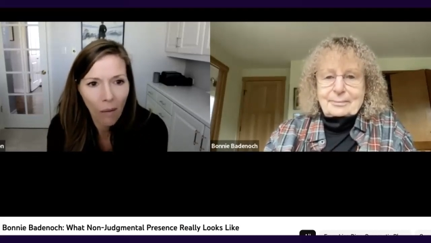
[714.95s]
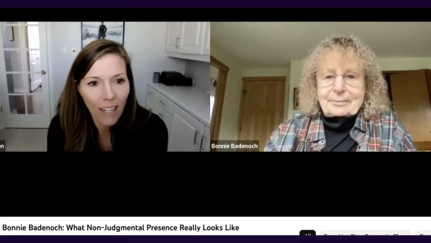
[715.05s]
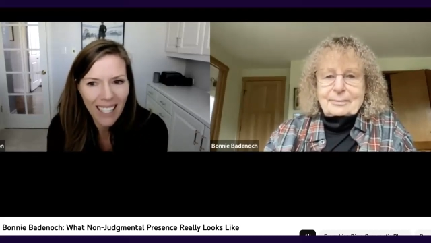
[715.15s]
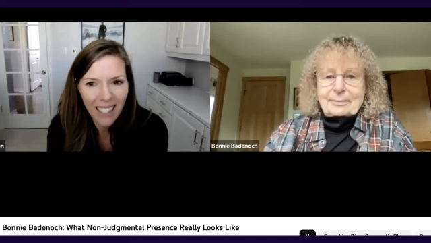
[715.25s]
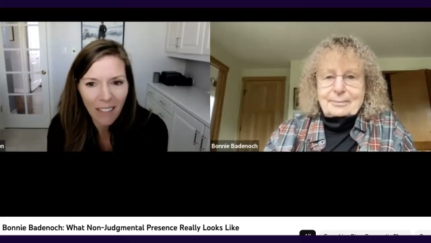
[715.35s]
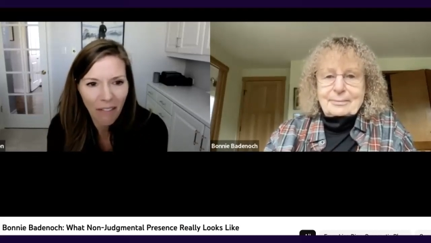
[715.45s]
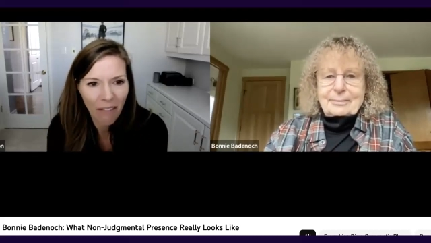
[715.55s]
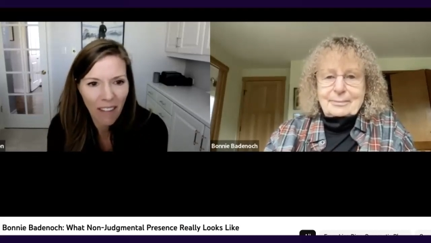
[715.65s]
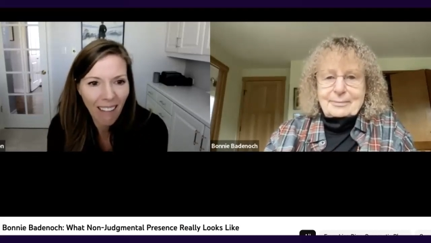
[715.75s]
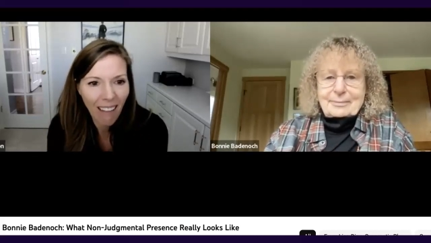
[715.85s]
Speaker 1: what does it
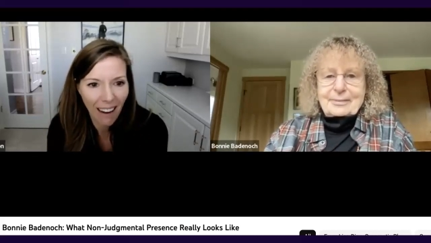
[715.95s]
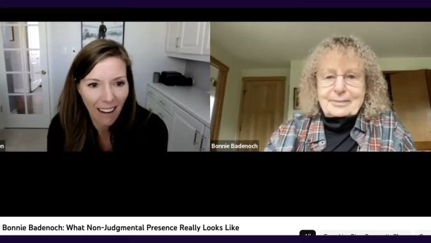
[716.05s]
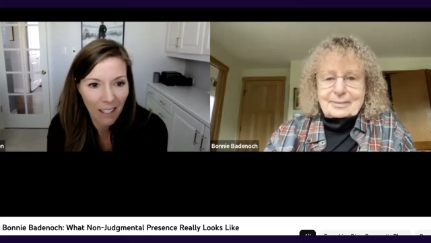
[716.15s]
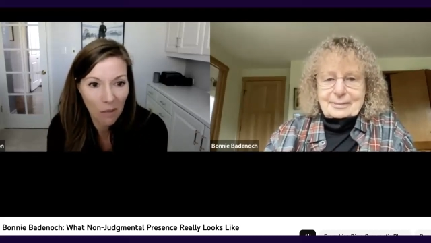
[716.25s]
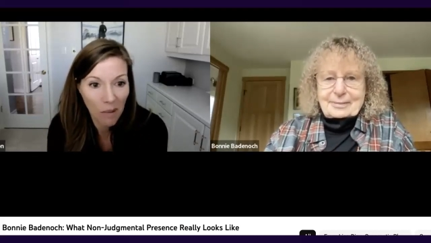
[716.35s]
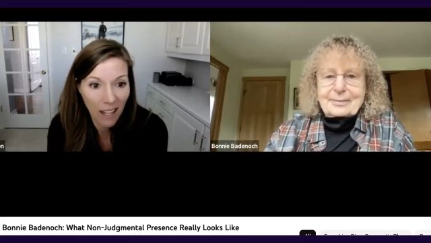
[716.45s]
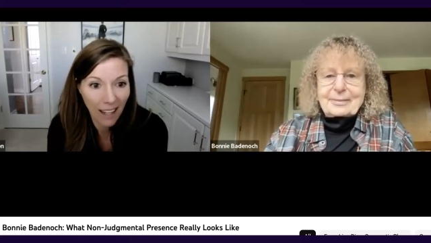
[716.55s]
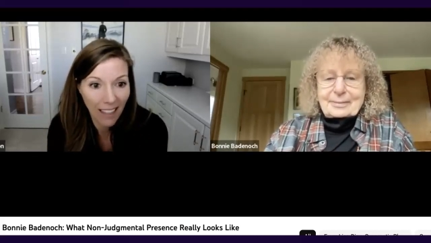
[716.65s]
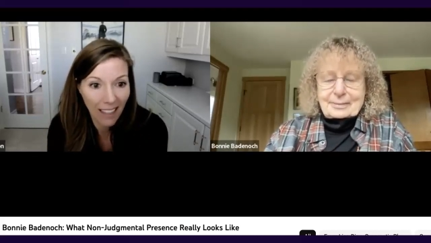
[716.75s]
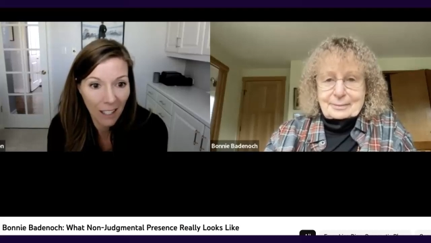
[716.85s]
feel like to
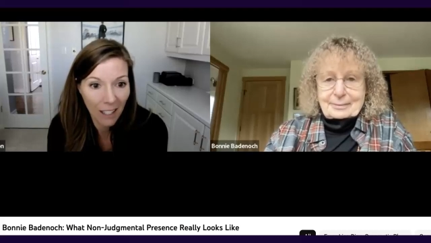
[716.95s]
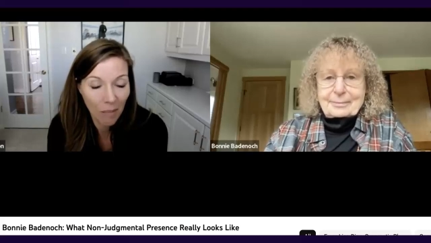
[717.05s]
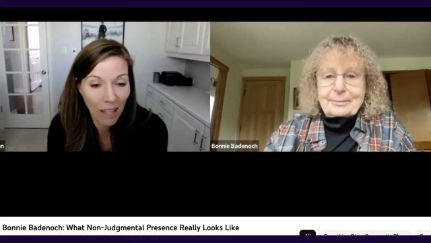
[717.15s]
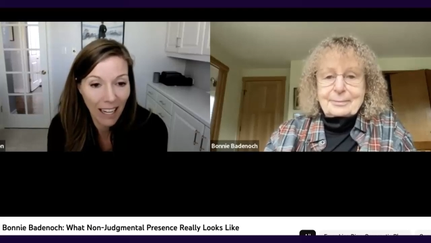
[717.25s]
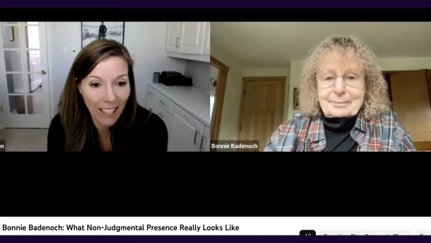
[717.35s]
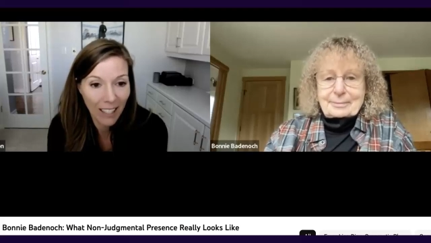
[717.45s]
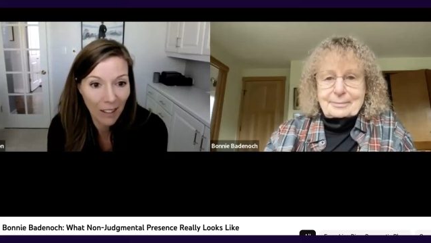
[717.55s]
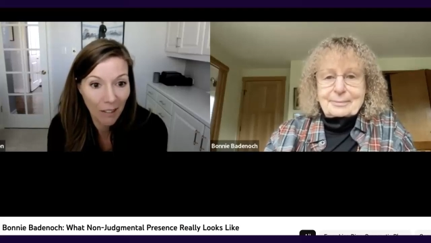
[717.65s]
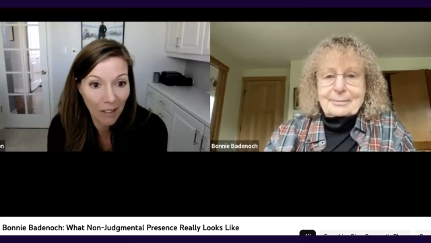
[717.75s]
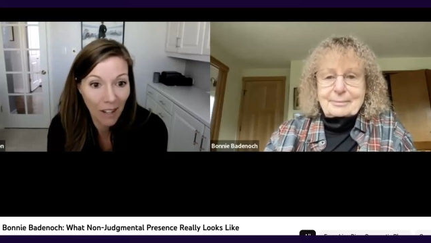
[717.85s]
be in this
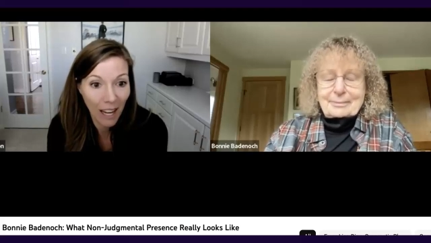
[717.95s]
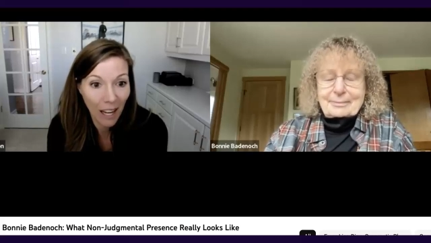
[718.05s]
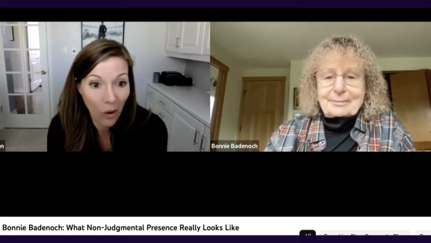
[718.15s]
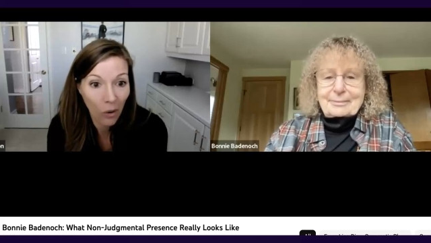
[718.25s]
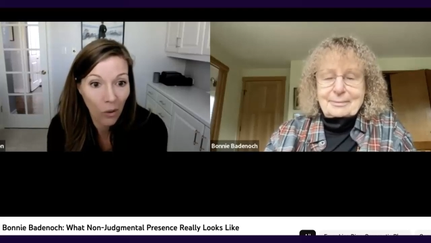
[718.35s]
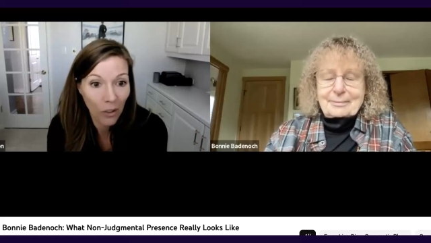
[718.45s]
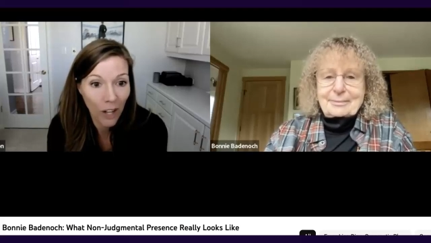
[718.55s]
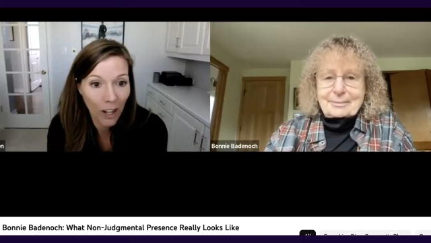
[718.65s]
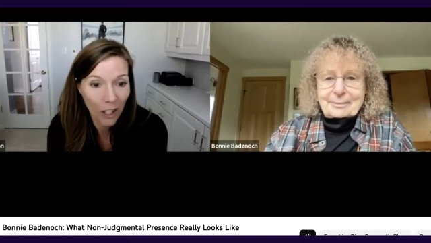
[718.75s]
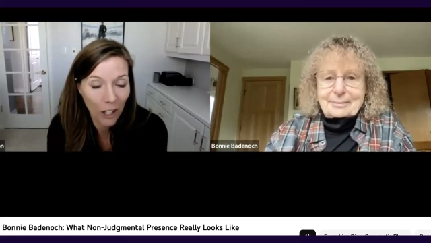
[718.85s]
place of and hold
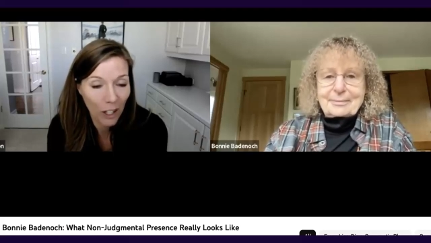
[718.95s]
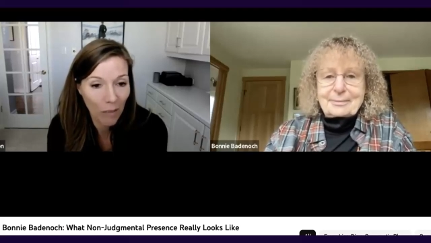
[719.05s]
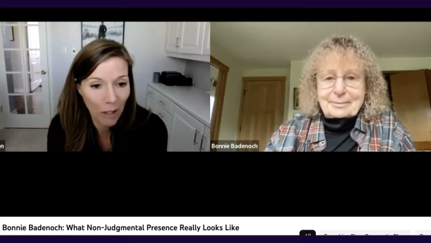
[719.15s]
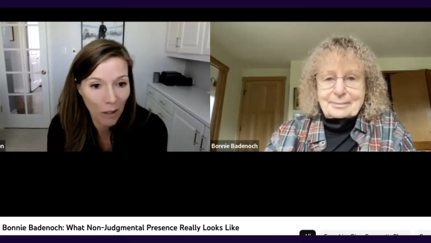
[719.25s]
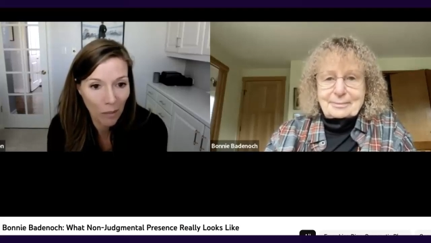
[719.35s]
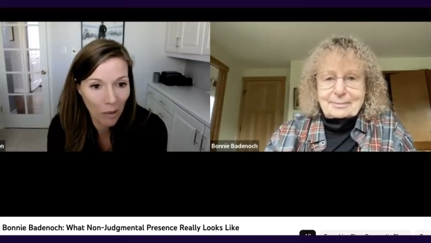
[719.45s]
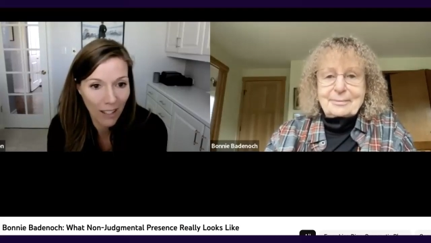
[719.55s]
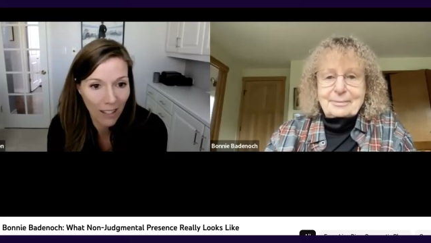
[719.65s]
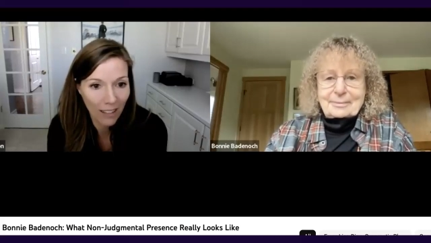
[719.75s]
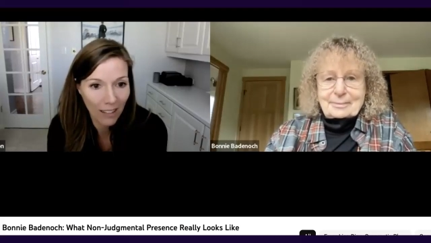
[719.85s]
non-judgmental
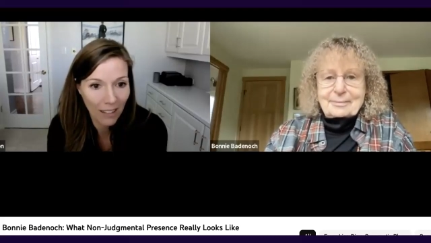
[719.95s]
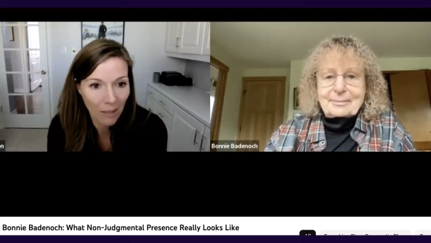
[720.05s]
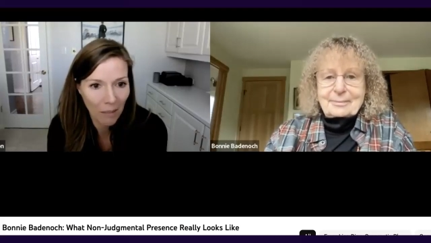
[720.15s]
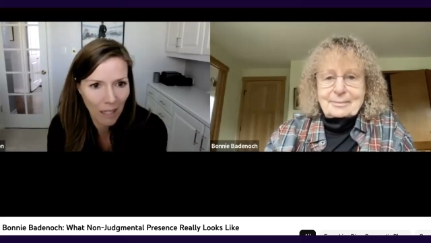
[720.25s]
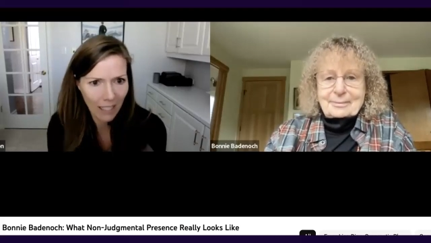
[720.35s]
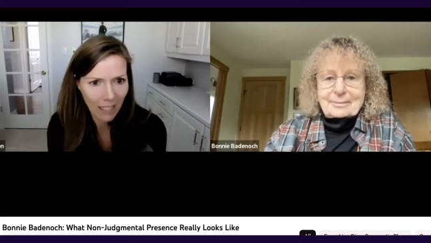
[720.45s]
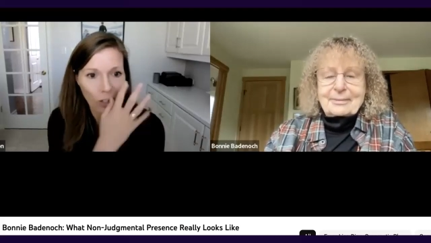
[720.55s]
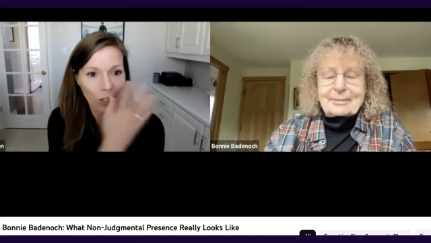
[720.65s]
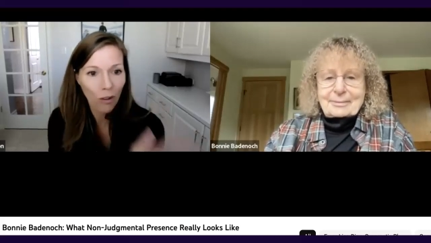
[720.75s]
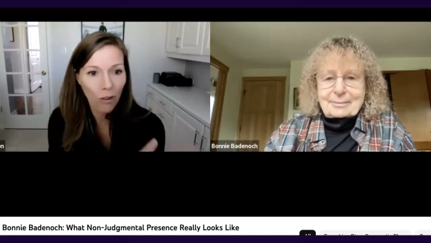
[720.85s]
presence, because
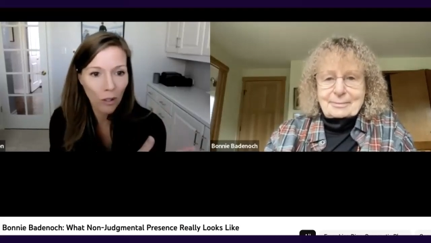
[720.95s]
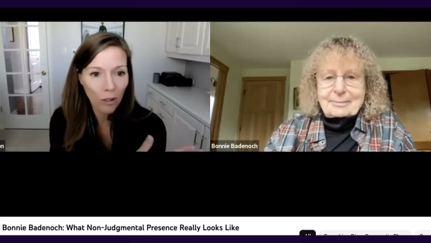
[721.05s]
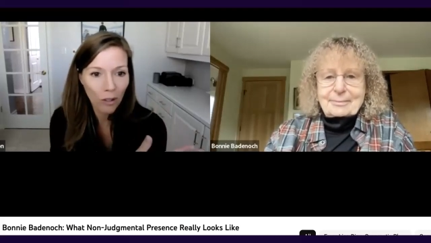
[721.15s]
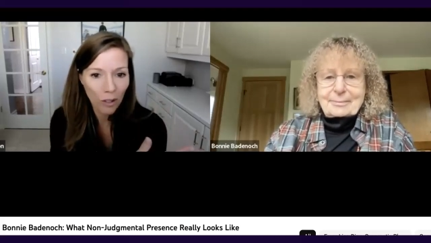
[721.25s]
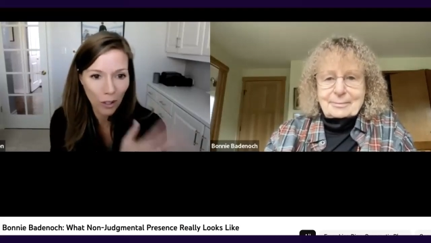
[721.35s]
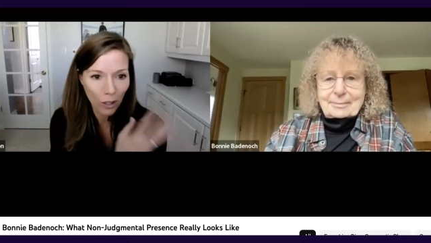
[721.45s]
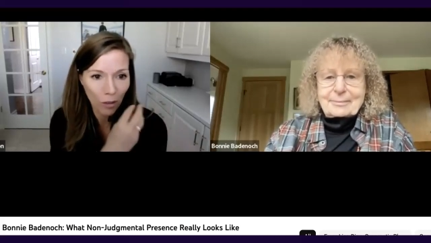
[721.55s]
they're so used